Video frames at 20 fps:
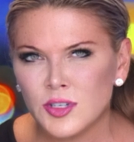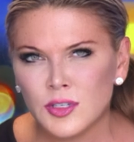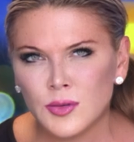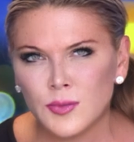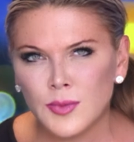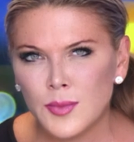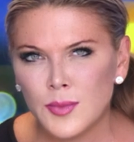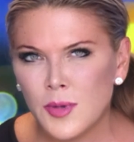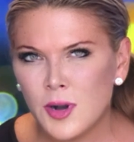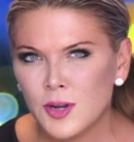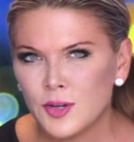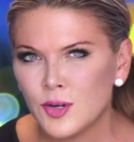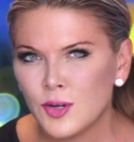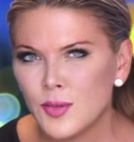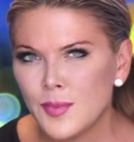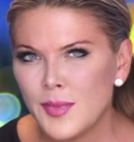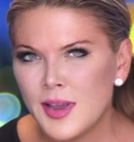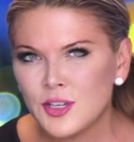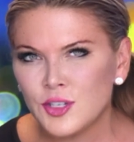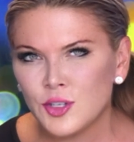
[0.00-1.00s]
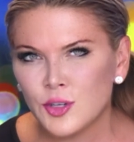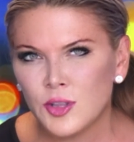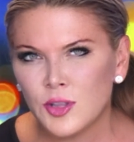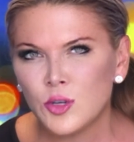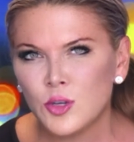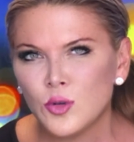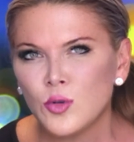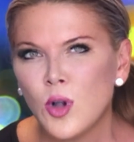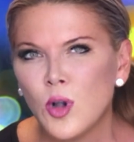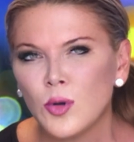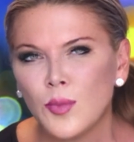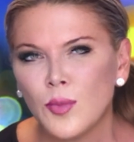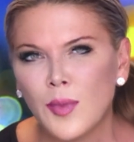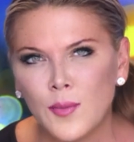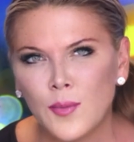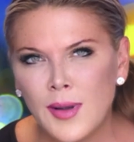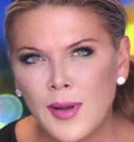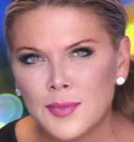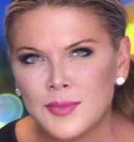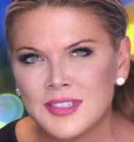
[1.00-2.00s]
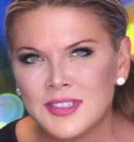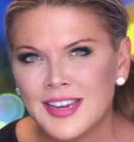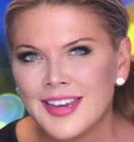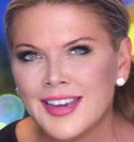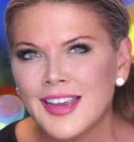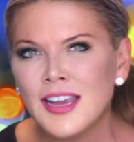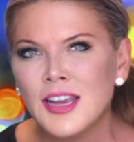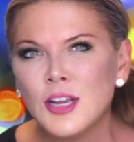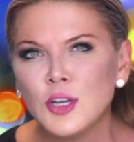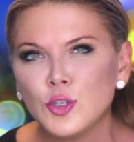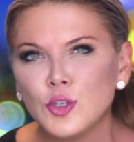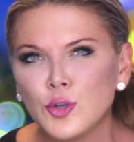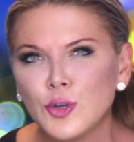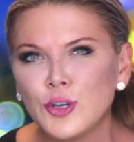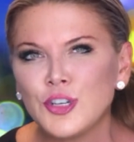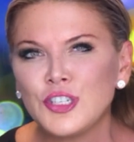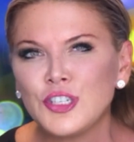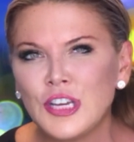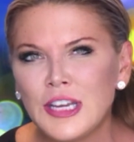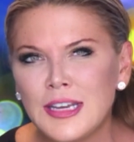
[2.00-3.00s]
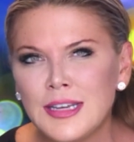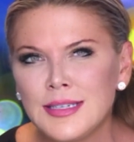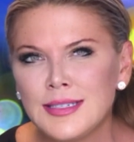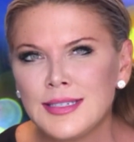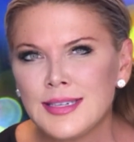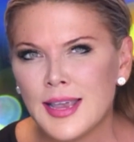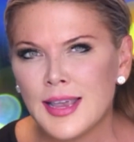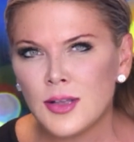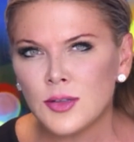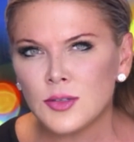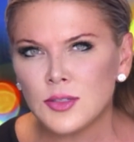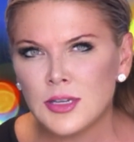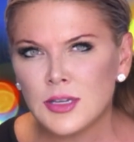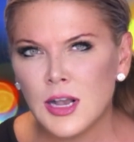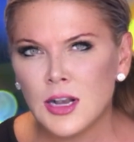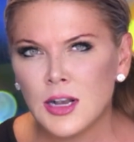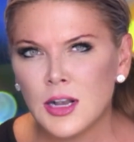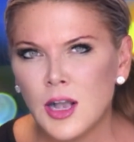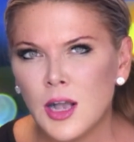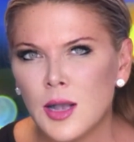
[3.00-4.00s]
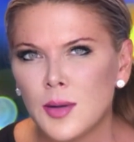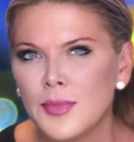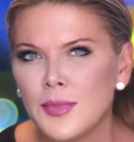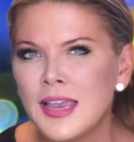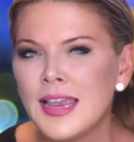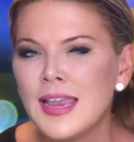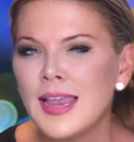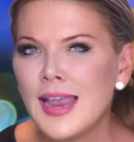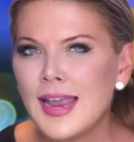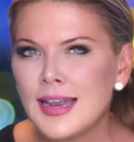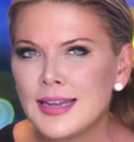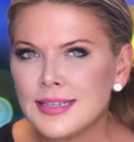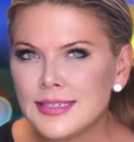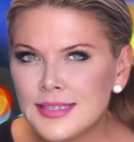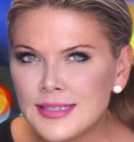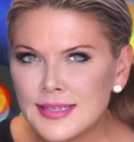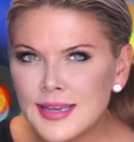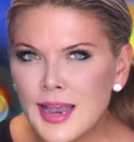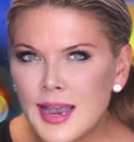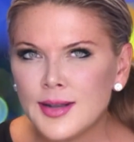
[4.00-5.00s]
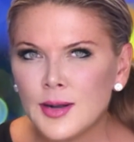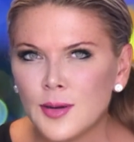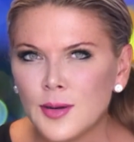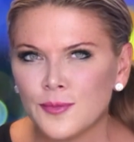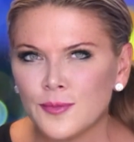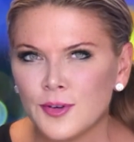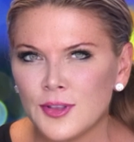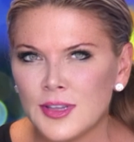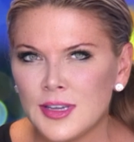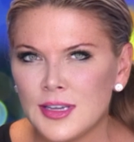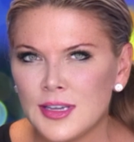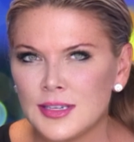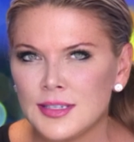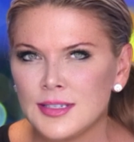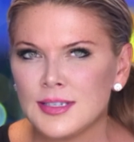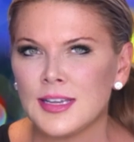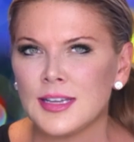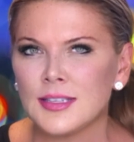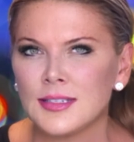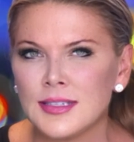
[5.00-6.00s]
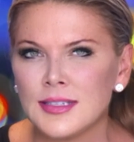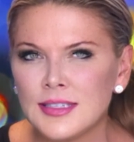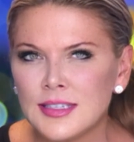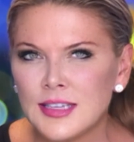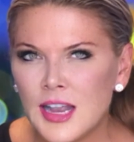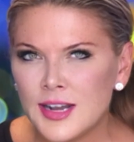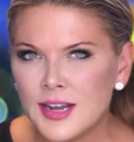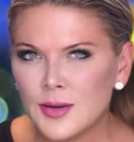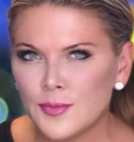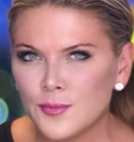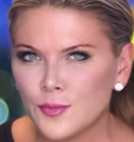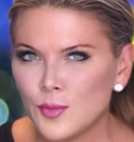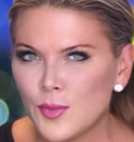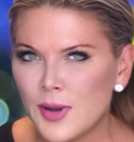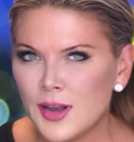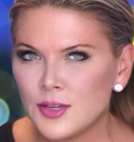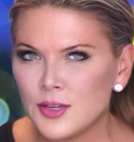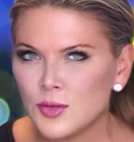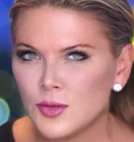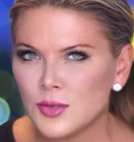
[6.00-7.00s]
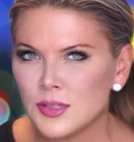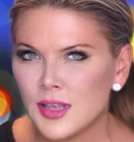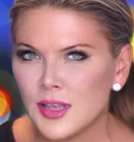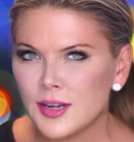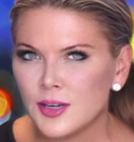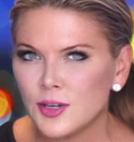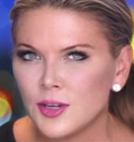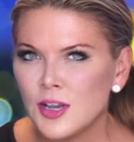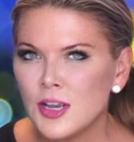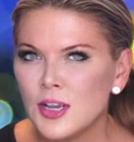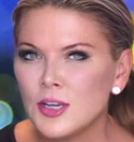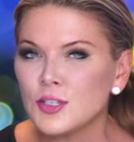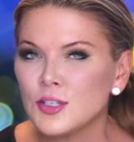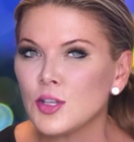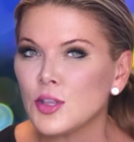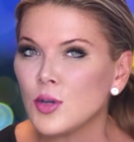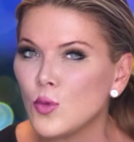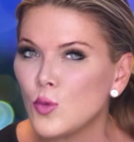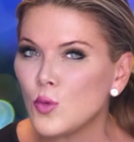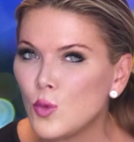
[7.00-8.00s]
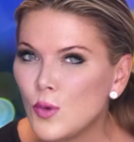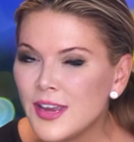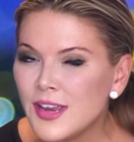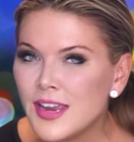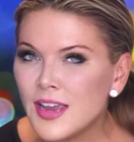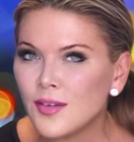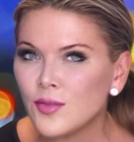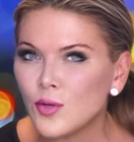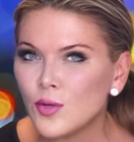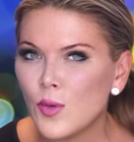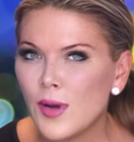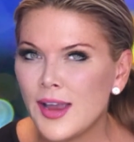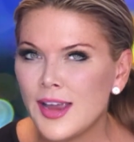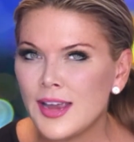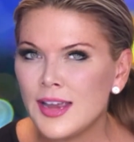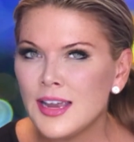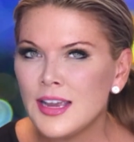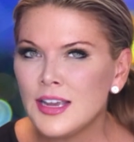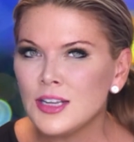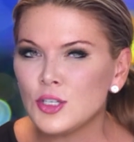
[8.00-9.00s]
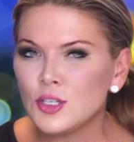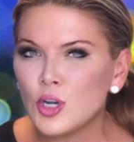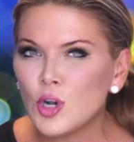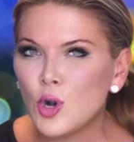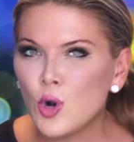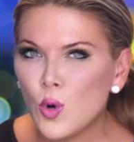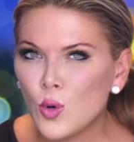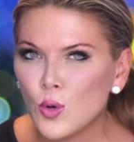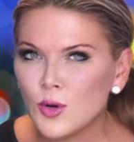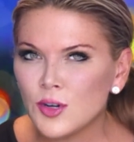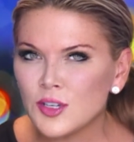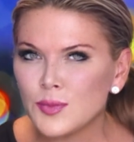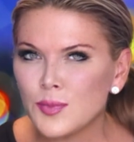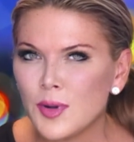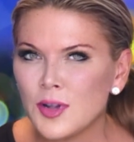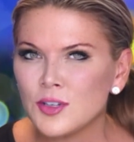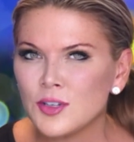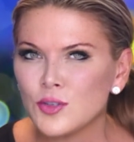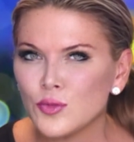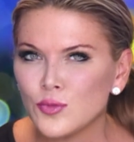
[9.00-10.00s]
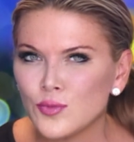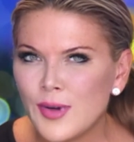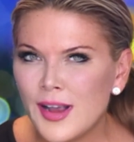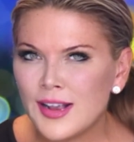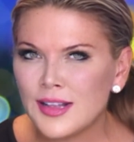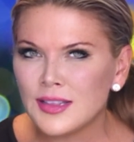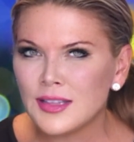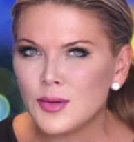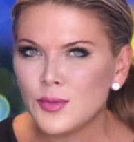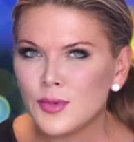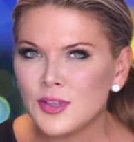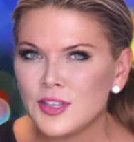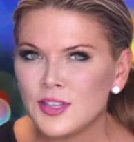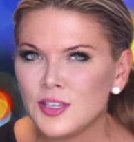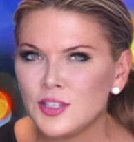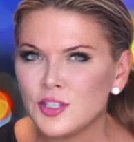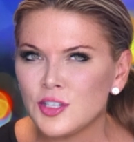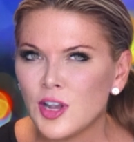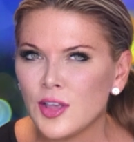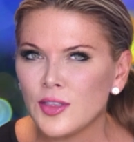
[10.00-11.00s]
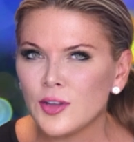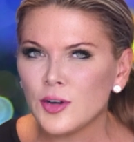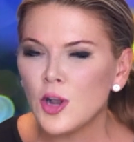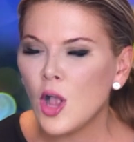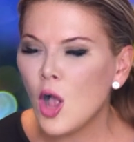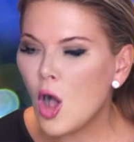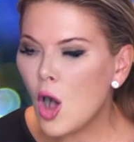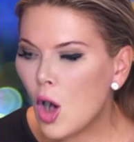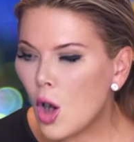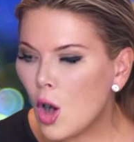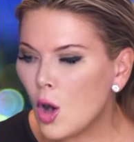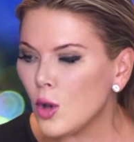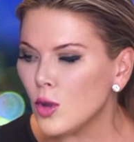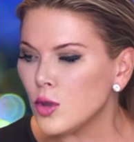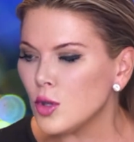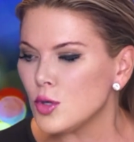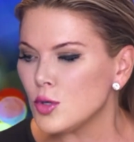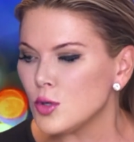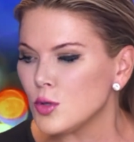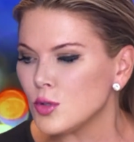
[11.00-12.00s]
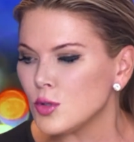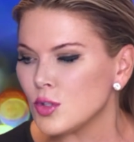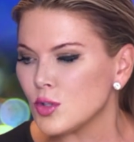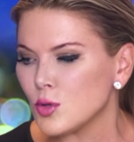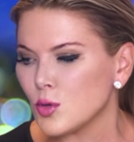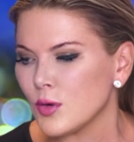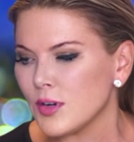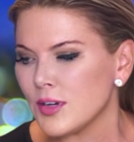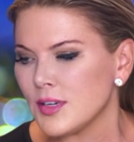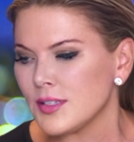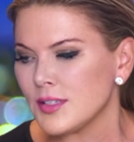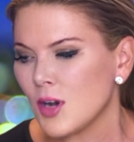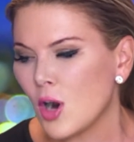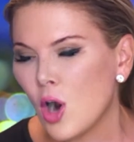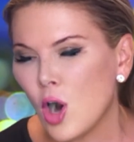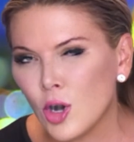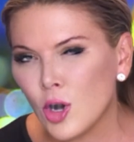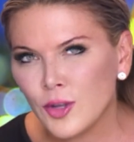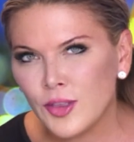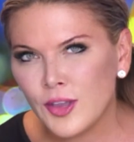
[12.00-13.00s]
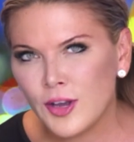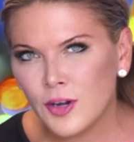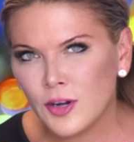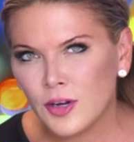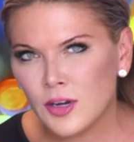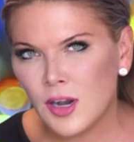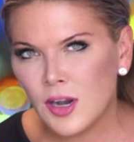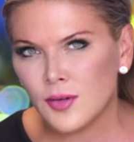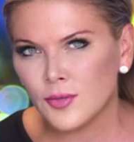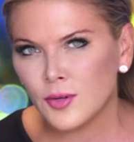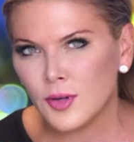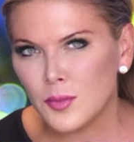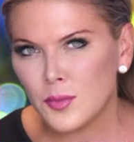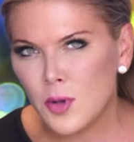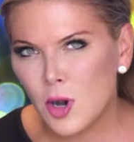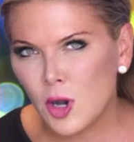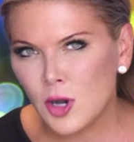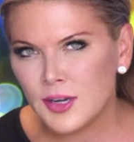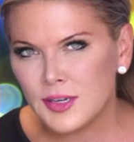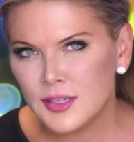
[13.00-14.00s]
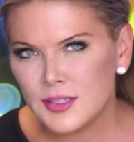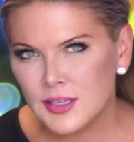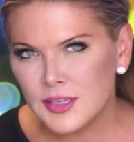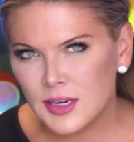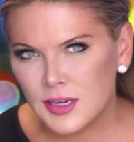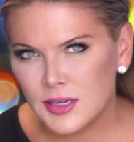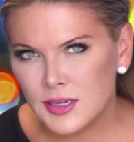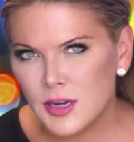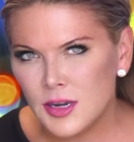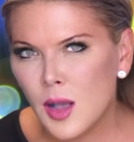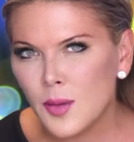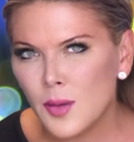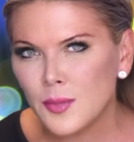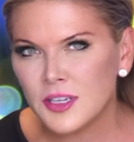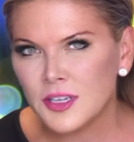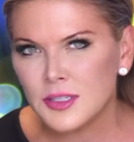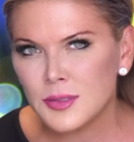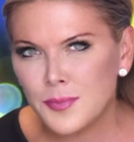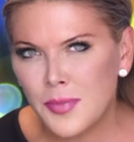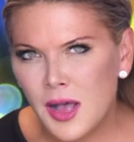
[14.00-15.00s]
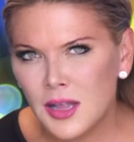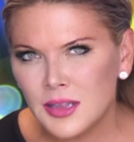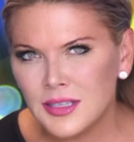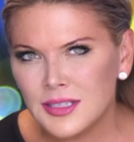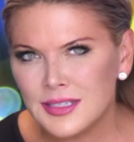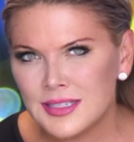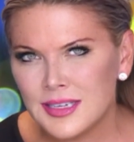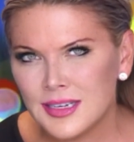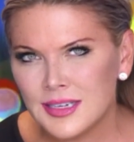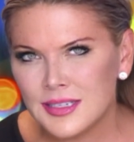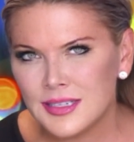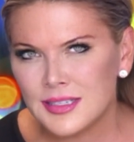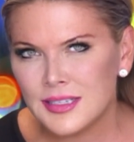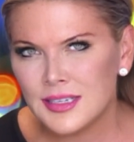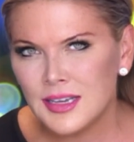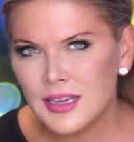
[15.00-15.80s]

a reminder to make sure that you go to my website, trishintel.com, and sign up for the intel. Sign up for my newsletter so that we have a way to correspond directly with each other. All the news stories are there covering markets, economics, politics,